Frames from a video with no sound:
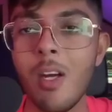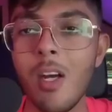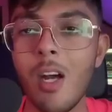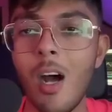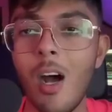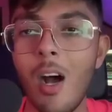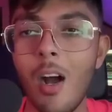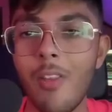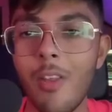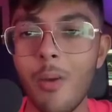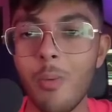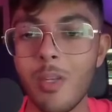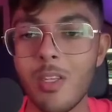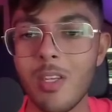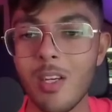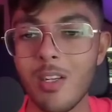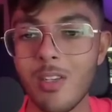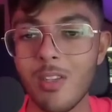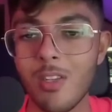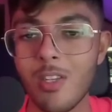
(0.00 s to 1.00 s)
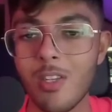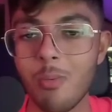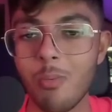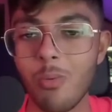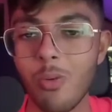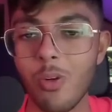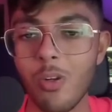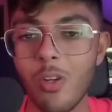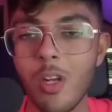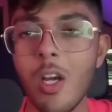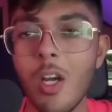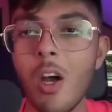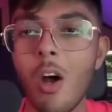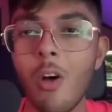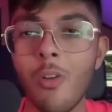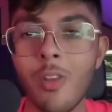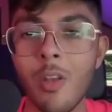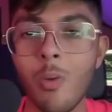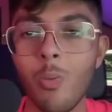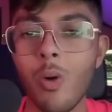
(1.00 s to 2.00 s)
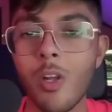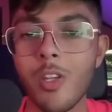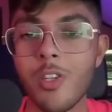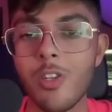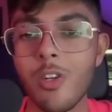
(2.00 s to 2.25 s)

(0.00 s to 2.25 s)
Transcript: that we tested support only once.